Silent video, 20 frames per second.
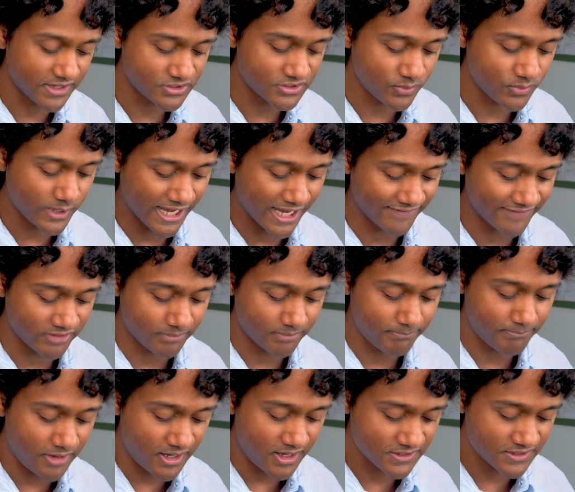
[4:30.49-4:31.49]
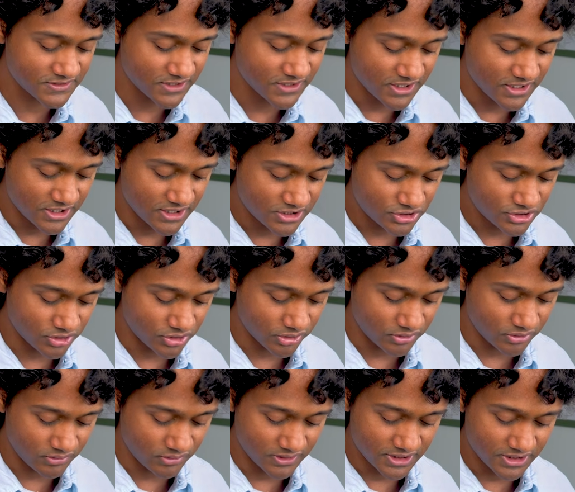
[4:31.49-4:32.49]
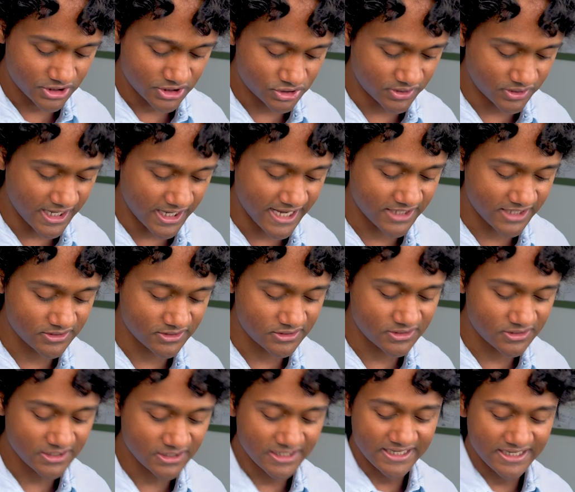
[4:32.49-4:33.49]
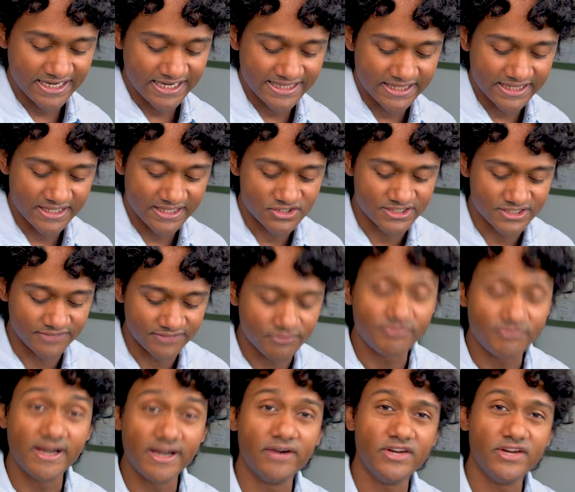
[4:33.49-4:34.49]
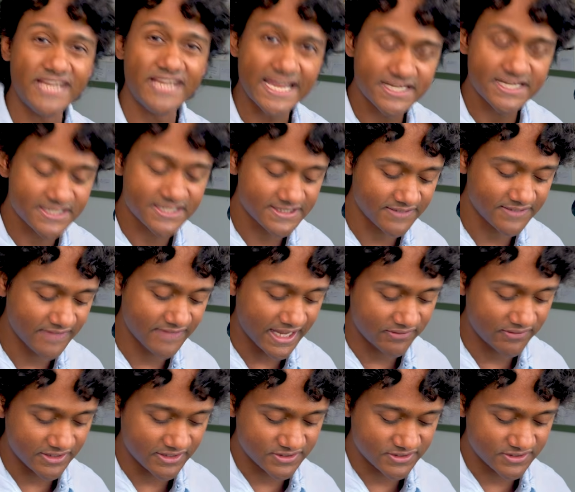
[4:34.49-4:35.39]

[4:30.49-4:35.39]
So we have our box, circle, triangle, and then there's different variations of that, right?